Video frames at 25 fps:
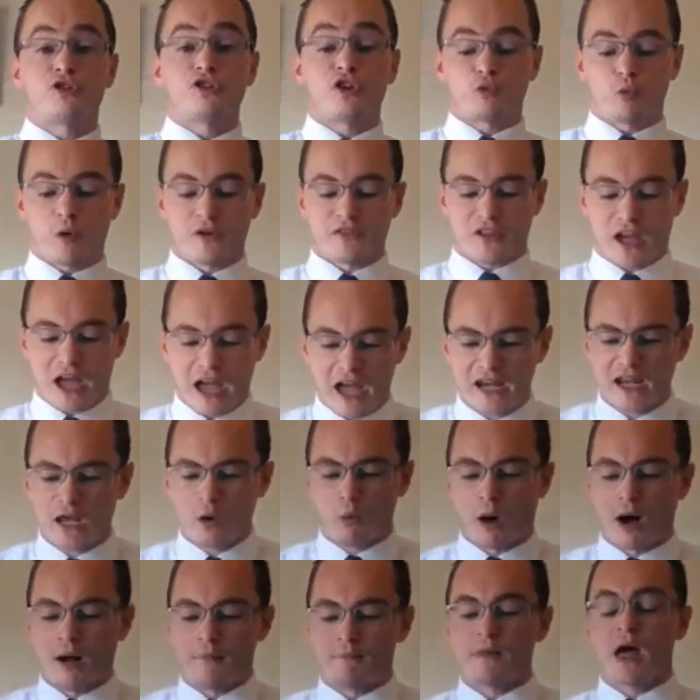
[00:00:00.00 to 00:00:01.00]
with
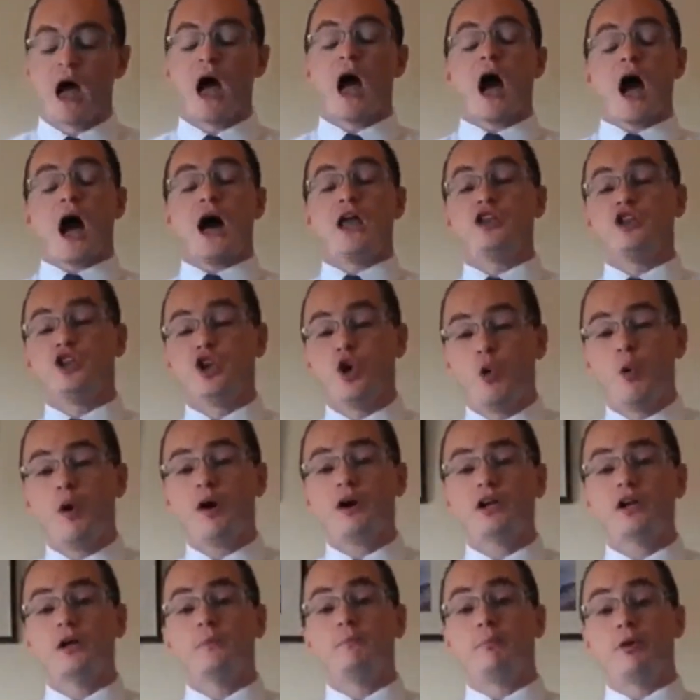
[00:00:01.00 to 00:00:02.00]
anyone, and no one
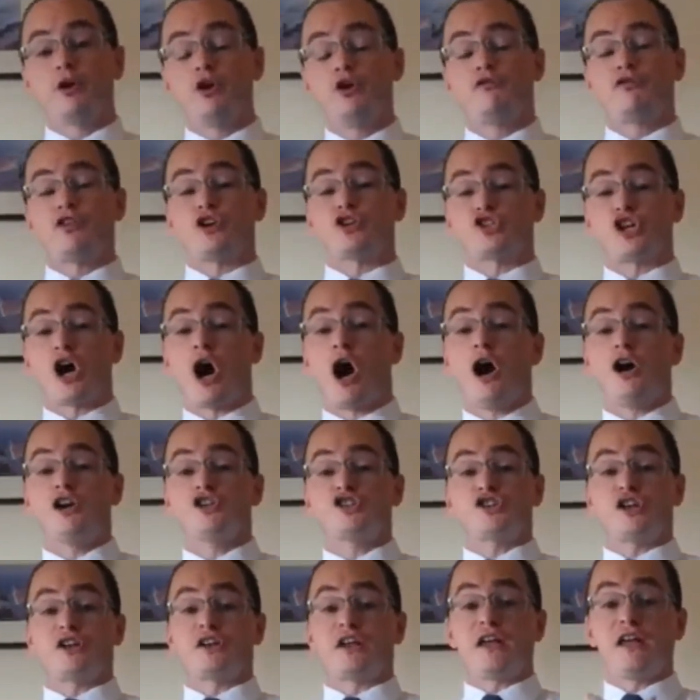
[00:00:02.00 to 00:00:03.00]
can prove the charge
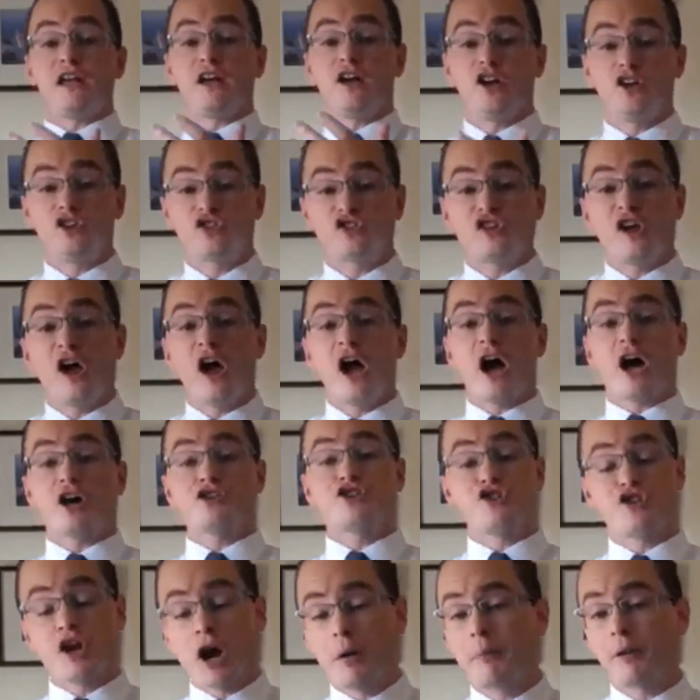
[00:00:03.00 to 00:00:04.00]
that he is a
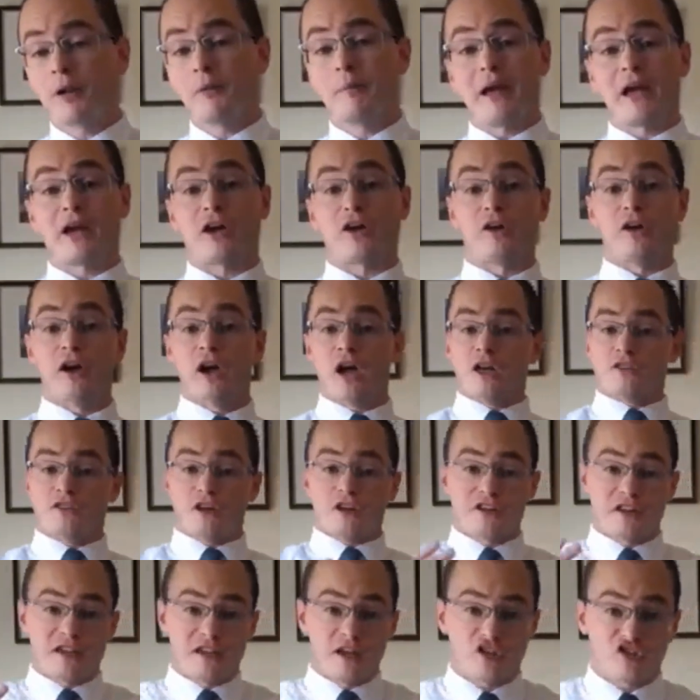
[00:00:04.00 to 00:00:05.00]
troublemaker, that
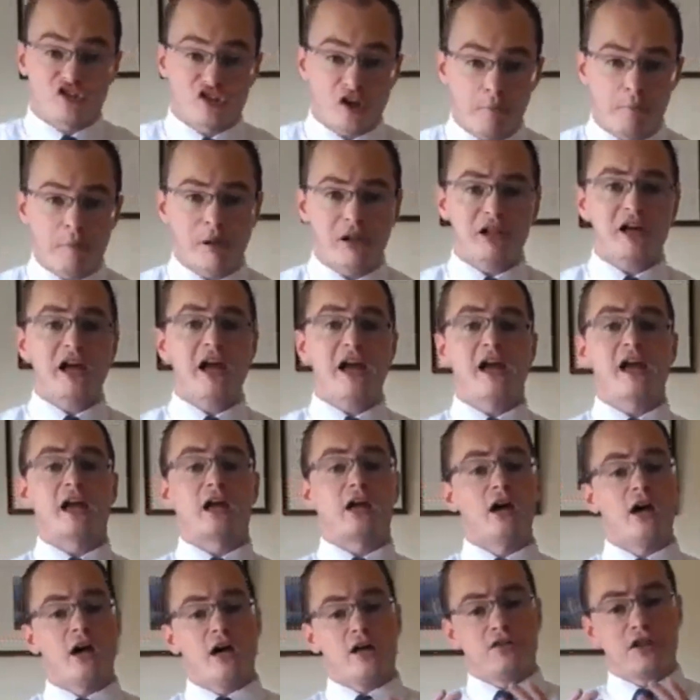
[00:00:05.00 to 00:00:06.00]
he is a plague,
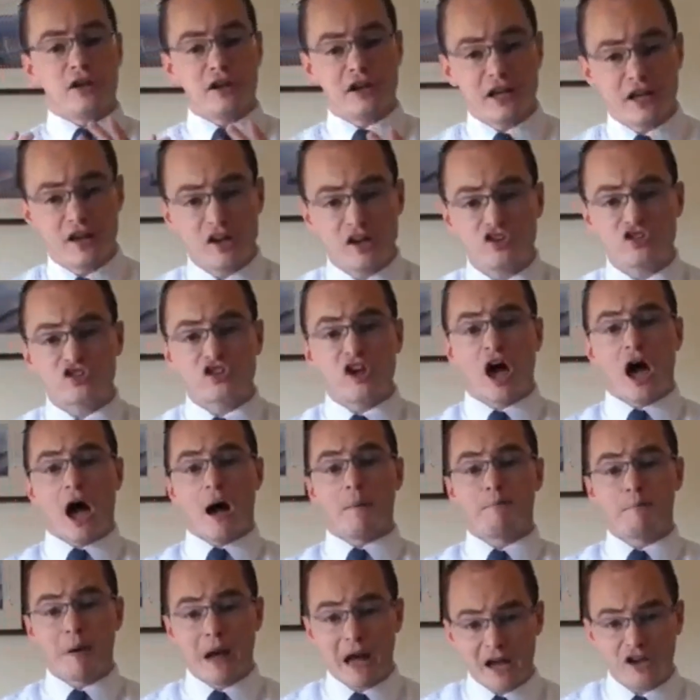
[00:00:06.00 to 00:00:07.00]
that he is a
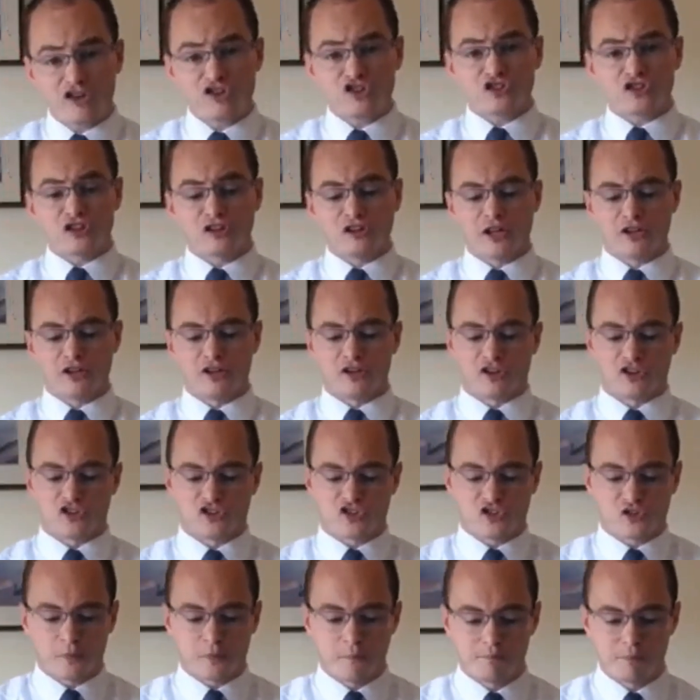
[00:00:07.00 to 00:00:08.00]

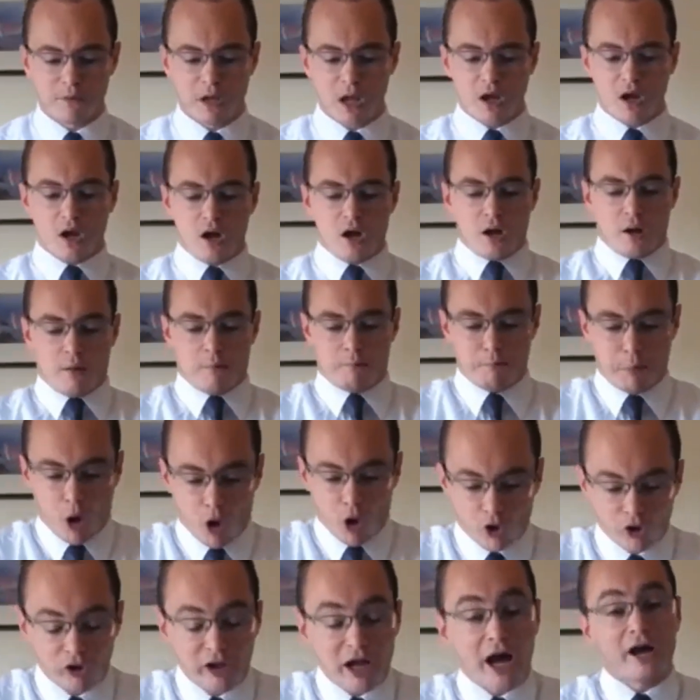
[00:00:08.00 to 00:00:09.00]
pestilence.
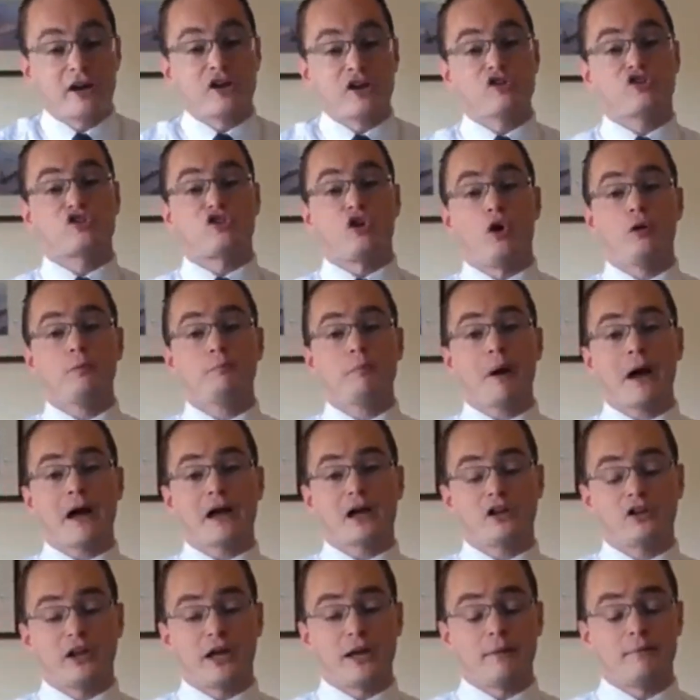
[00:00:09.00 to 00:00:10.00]
Paul carries on by
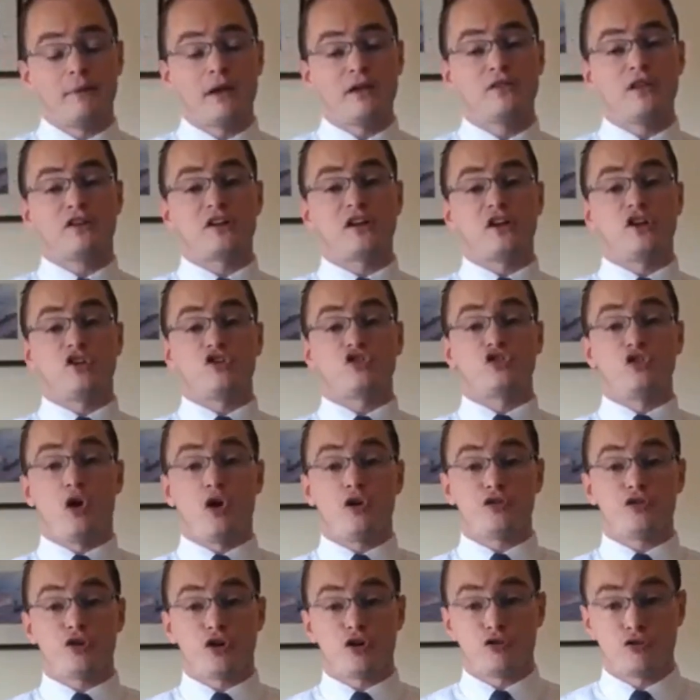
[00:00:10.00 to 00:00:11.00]
claiming that he is not
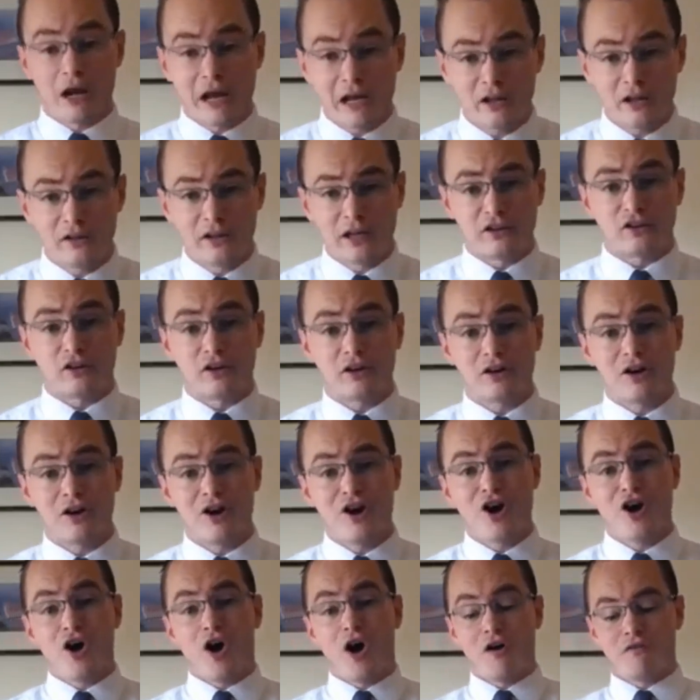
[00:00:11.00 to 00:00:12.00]
the ringleader
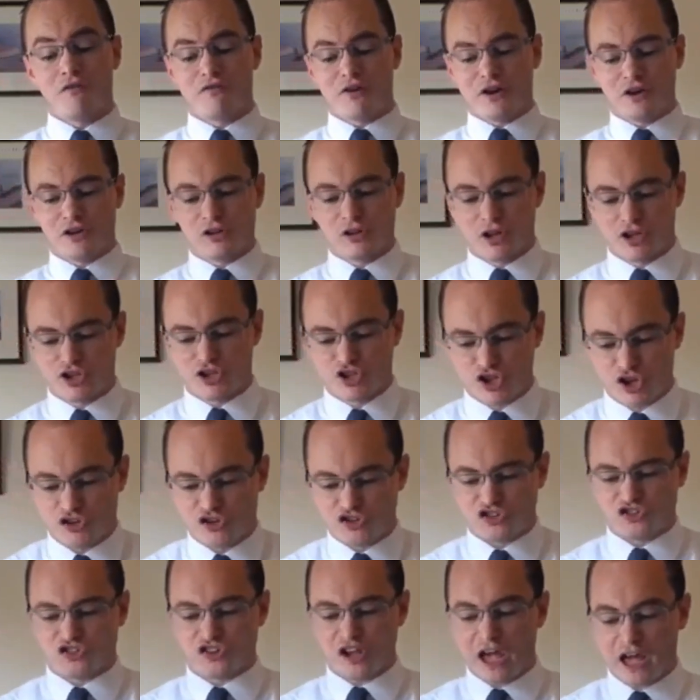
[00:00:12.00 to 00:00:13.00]
of a
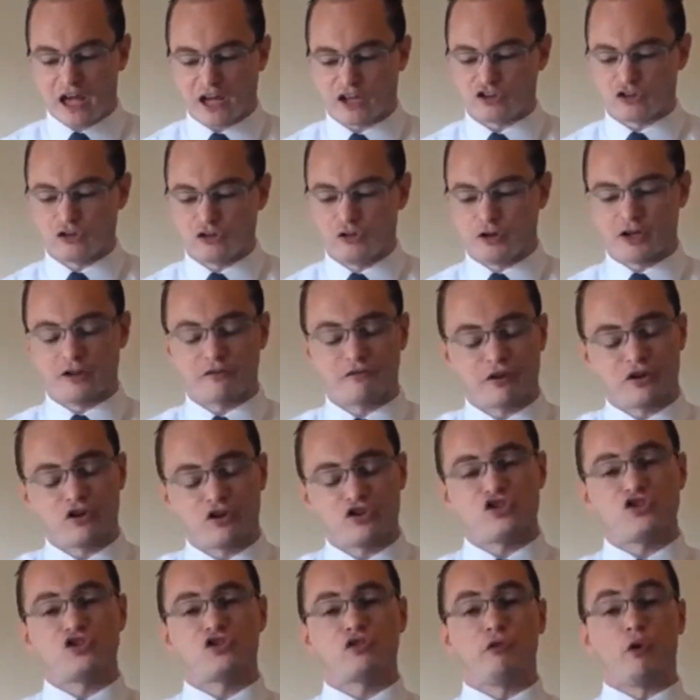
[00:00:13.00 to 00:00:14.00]
religious sect. Look at
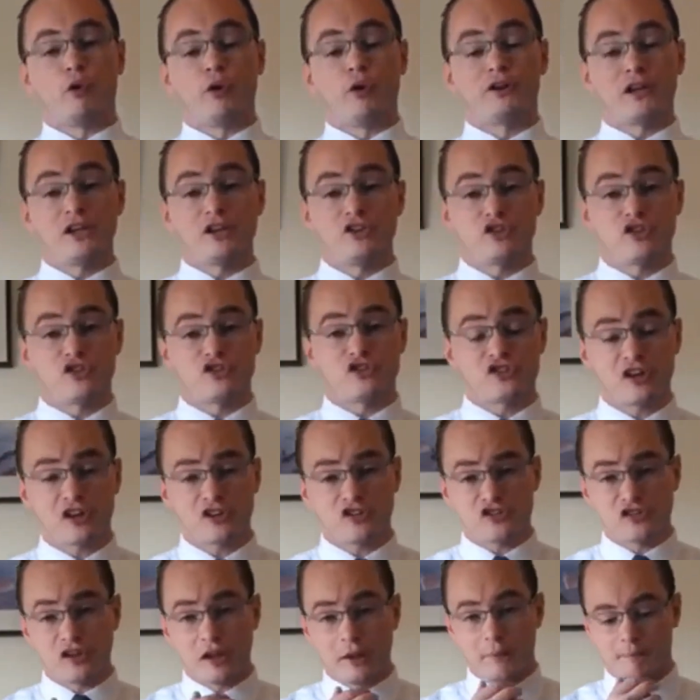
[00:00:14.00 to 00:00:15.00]
verses 14 to
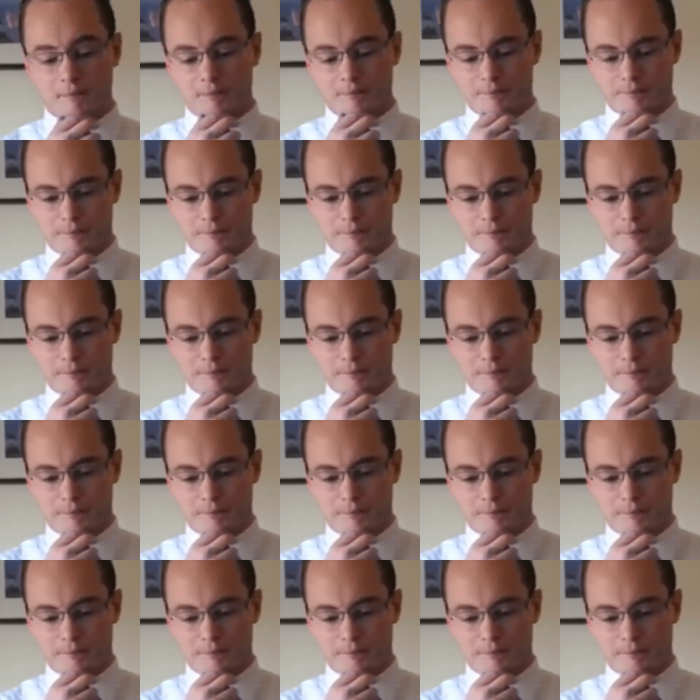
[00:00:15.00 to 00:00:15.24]
16.